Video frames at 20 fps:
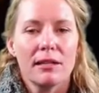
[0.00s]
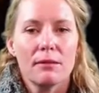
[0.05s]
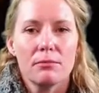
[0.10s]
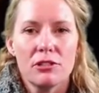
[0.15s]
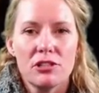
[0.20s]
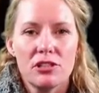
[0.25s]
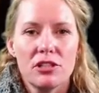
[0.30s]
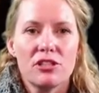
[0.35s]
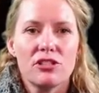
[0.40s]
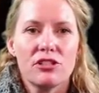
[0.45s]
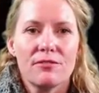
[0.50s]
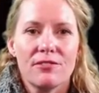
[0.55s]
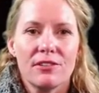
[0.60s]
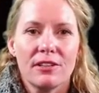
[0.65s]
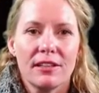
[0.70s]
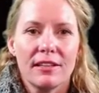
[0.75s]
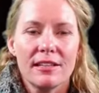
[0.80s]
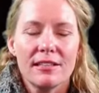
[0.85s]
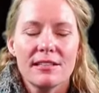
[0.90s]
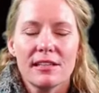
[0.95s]
Appreciation for
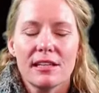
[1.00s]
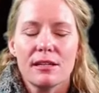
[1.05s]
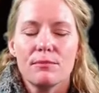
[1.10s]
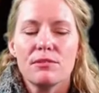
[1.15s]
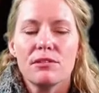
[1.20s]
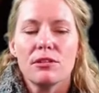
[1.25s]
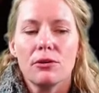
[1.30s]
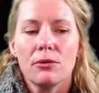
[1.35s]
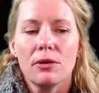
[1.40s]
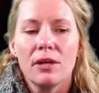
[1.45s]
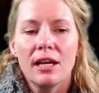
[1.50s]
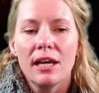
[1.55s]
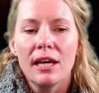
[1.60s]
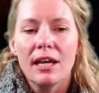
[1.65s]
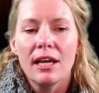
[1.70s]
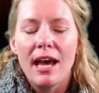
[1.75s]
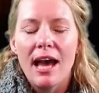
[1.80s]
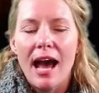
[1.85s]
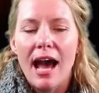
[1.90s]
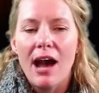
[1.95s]
landscape. So,
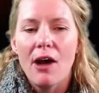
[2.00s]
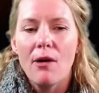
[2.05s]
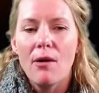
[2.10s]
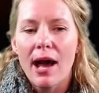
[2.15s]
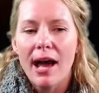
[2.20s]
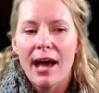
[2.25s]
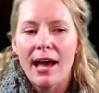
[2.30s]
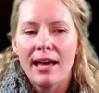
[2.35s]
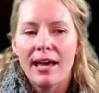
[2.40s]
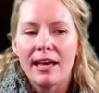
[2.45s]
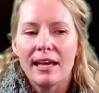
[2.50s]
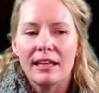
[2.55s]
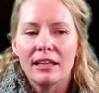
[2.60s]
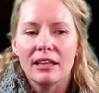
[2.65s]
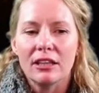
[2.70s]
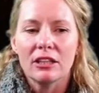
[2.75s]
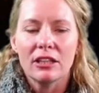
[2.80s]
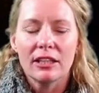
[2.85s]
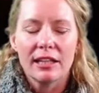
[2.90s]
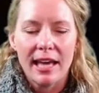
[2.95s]
how I
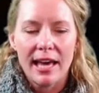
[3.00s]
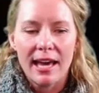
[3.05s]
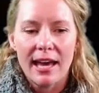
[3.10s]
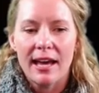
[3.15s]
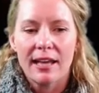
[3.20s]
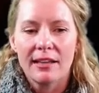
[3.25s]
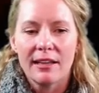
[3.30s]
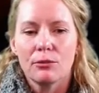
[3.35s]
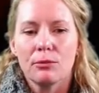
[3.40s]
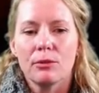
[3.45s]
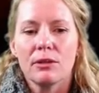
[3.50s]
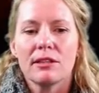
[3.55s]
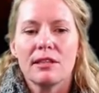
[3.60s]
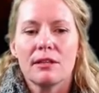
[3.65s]
look at the work